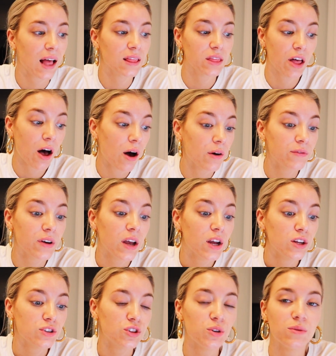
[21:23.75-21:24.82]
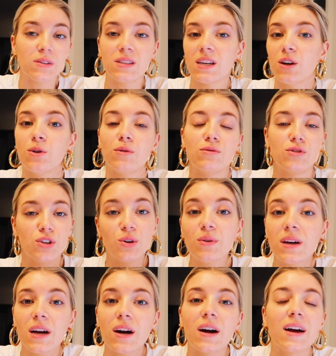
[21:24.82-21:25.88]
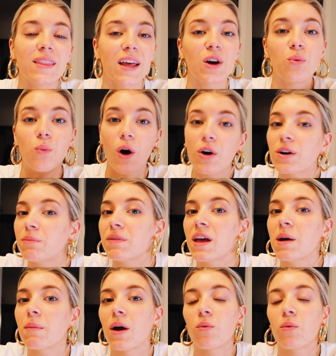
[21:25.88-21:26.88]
I love to see who's new here and like welcome them.